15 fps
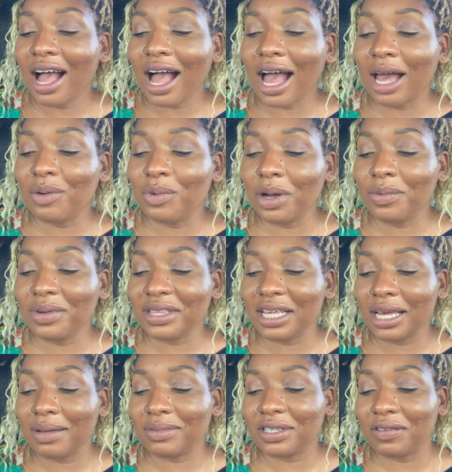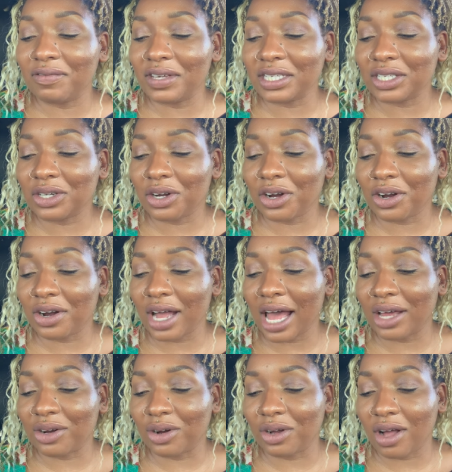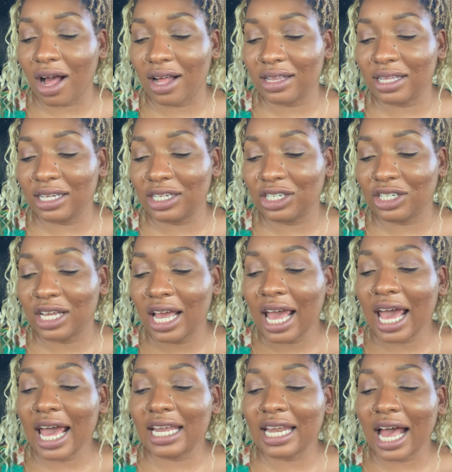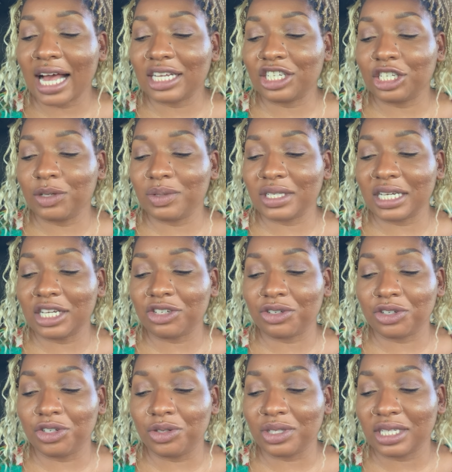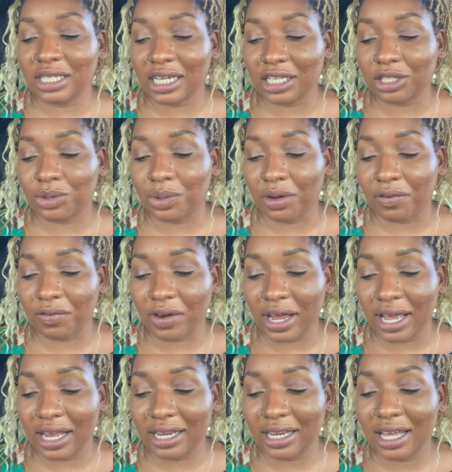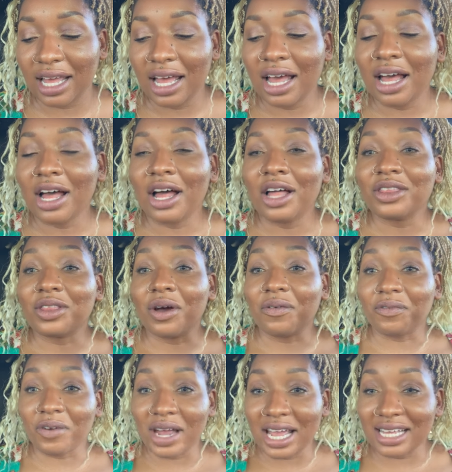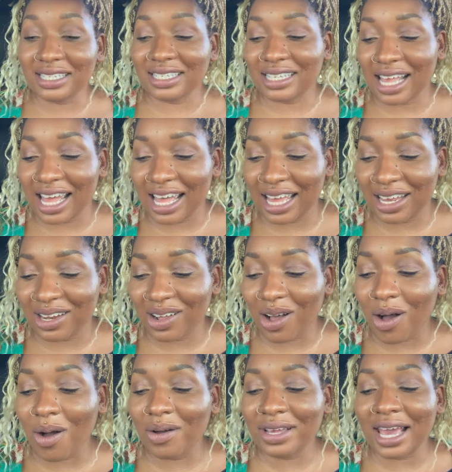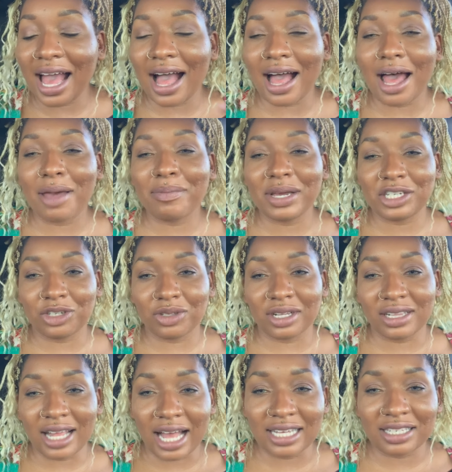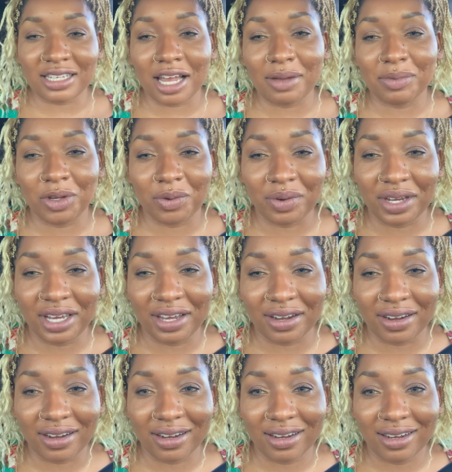I went with him to visit her at her college, and as she was introducing us to a friend, the friend said, "Oh yeah, I met you the last time you were here."